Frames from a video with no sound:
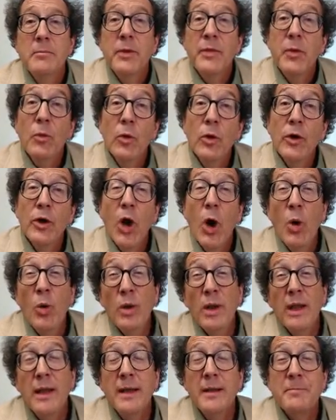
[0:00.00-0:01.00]
But the word
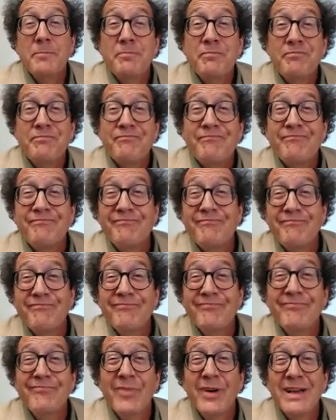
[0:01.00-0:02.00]
only,
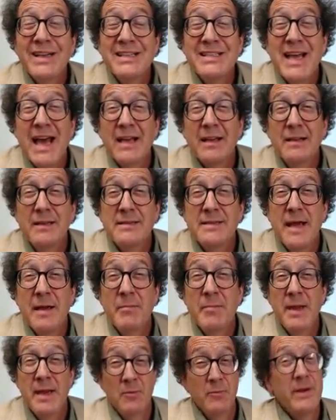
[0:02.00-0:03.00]
what exactly does
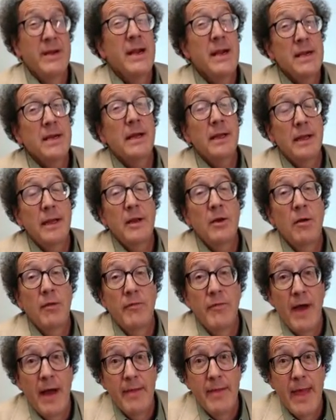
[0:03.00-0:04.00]
that mean? We need to
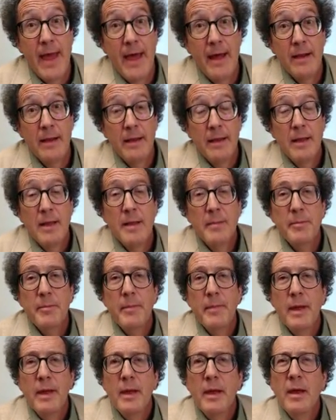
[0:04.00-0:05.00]
clarify that.
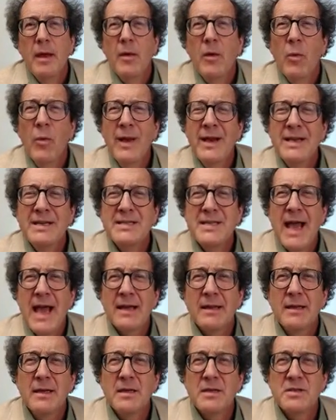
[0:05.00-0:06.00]
What
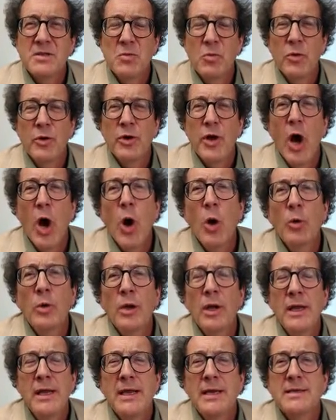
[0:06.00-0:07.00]
exactly does the word
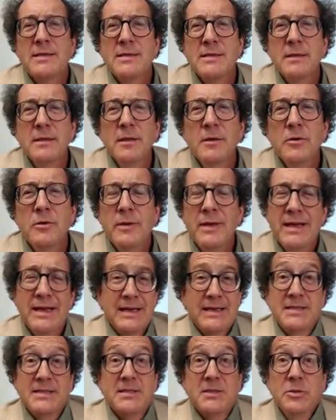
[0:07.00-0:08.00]
only exclude? It
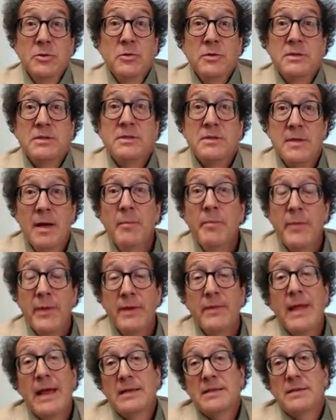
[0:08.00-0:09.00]
excludes
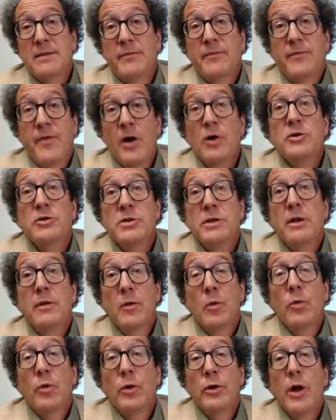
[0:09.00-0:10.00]
something. That's the function of
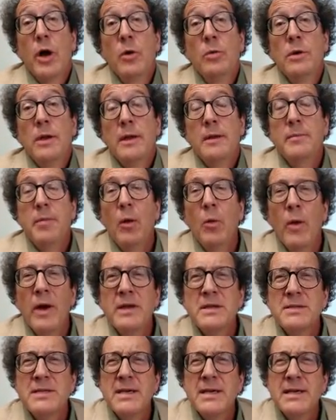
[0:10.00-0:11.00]
the word only. But what
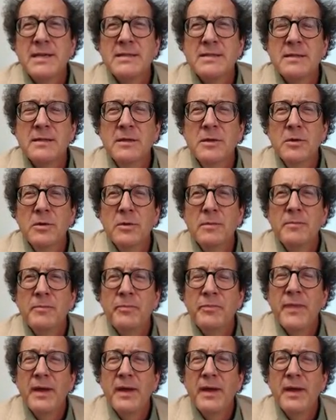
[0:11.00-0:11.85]
does it exclude?